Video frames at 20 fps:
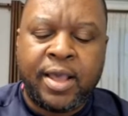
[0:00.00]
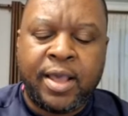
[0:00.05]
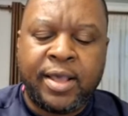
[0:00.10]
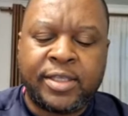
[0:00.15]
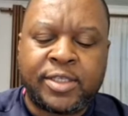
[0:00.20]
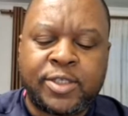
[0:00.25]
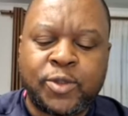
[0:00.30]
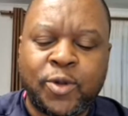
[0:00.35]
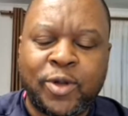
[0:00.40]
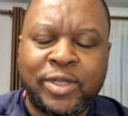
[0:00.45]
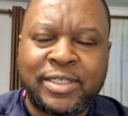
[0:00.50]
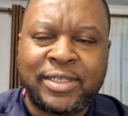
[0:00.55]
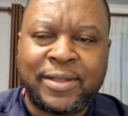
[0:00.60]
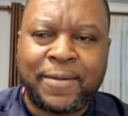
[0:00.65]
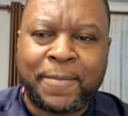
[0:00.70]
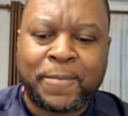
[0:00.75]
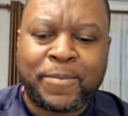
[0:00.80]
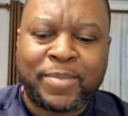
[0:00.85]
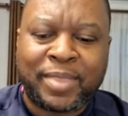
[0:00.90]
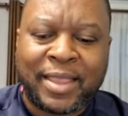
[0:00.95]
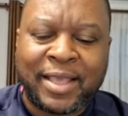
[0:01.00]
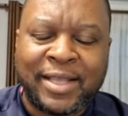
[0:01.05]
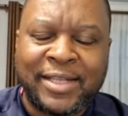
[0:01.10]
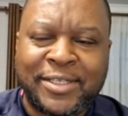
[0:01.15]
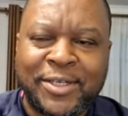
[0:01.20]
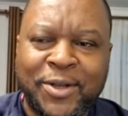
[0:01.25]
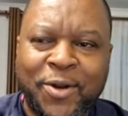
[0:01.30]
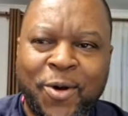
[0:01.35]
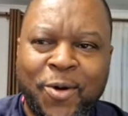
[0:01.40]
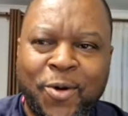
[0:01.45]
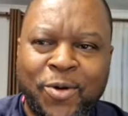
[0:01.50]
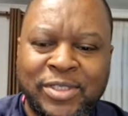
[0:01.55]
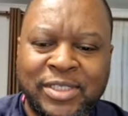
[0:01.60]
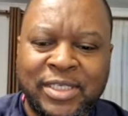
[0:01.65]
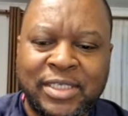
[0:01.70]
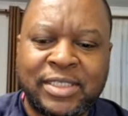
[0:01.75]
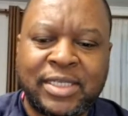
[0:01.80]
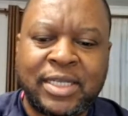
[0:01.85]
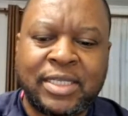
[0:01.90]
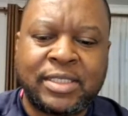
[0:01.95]
It's not internal
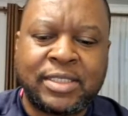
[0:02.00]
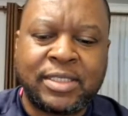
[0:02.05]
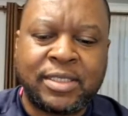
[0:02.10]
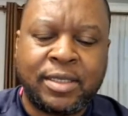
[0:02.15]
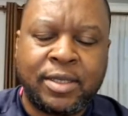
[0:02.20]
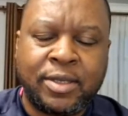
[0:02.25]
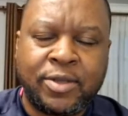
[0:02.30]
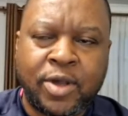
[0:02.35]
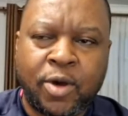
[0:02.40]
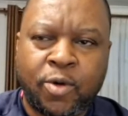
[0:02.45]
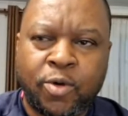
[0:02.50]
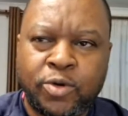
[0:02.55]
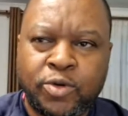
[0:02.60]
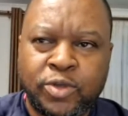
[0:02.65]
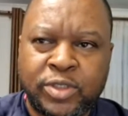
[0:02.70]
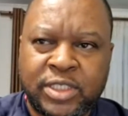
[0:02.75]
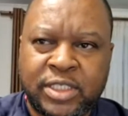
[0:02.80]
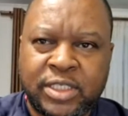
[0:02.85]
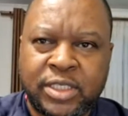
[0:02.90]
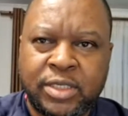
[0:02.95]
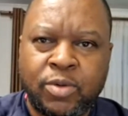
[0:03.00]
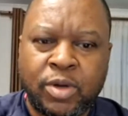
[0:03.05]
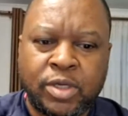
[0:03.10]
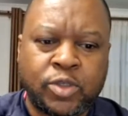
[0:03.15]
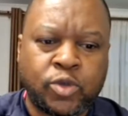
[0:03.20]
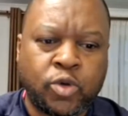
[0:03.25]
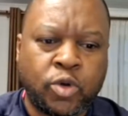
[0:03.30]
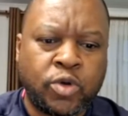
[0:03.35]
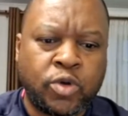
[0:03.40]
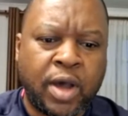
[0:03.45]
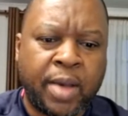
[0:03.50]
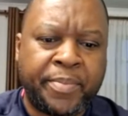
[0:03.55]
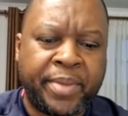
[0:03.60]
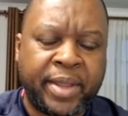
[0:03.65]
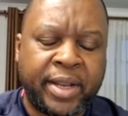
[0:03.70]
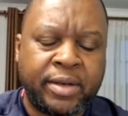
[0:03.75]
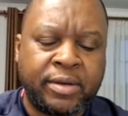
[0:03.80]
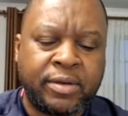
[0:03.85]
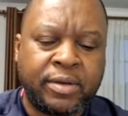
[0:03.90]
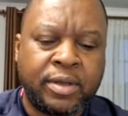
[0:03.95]
consistency. You're going to see what is going to
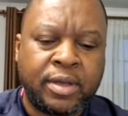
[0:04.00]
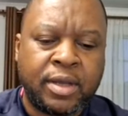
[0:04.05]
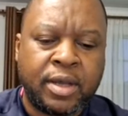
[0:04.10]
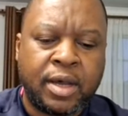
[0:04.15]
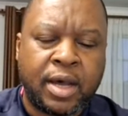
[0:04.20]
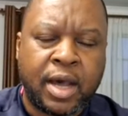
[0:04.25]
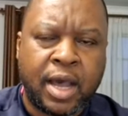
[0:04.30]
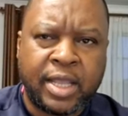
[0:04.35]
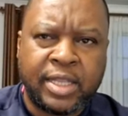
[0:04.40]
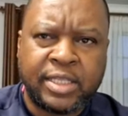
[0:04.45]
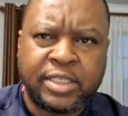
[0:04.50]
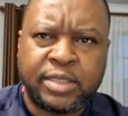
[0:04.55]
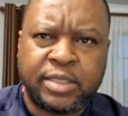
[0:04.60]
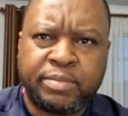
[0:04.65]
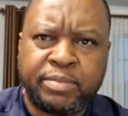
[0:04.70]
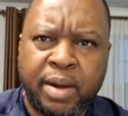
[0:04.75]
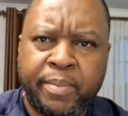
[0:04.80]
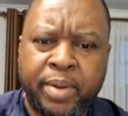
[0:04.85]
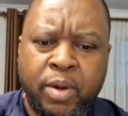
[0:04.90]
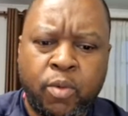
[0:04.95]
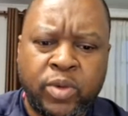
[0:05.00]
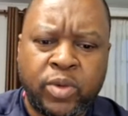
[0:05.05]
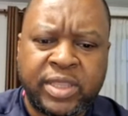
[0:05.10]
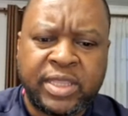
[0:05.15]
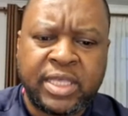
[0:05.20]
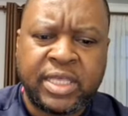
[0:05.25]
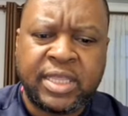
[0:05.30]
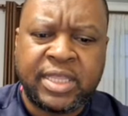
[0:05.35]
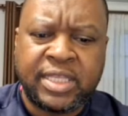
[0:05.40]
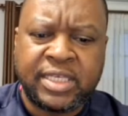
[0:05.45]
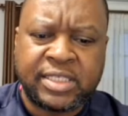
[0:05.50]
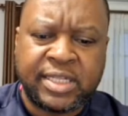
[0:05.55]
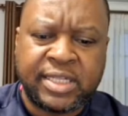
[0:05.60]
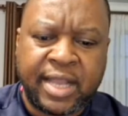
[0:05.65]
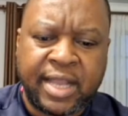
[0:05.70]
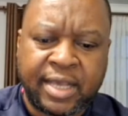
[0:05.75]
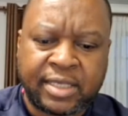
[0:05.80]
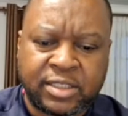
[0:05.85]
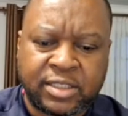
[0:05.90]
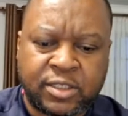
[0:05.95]
happen in Zimbabwe within these
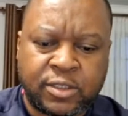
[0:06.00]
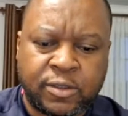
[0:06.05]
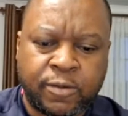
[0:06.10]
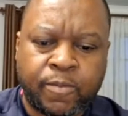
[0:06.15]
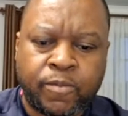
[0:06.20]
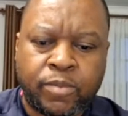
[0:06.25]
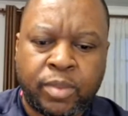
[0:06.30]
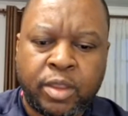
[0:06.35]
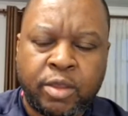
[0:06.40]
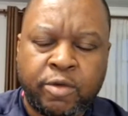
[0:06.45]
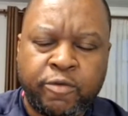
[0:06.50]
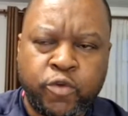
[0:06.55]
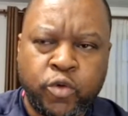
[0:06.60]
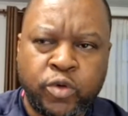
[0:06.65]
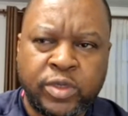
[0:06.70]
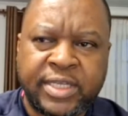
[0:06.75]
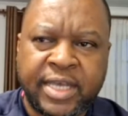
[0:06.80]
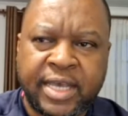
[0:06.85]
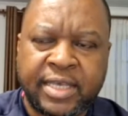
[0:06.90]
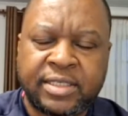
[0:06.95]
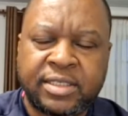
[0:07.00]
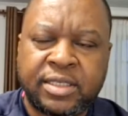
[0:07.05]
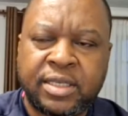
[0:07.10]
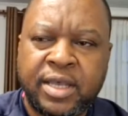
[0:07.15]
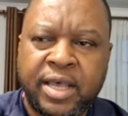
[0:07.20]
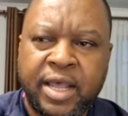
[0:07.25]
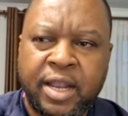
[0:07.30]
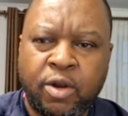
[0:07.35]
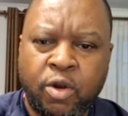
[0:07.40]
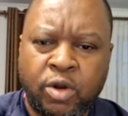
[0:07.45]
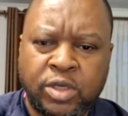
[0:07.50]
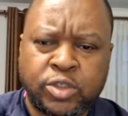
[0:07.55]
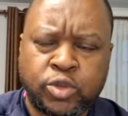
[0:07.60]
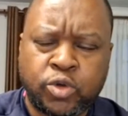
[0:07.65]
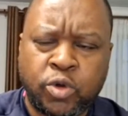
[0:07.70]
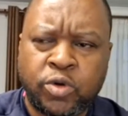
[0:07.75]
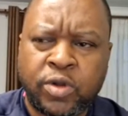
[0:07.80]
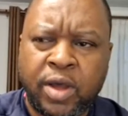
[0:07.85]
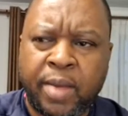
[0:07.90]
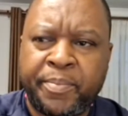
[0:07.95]
next few days. A lot is
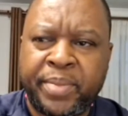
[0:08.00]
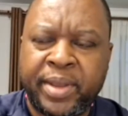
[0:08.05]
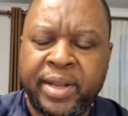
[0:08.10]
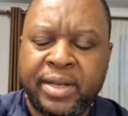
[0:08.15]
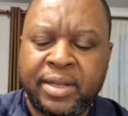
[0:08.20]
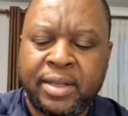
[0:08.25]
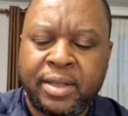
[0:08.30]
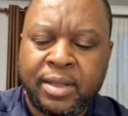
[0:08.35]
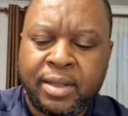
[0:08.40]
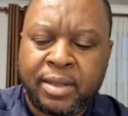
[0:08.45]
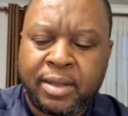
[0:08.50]
going to happen.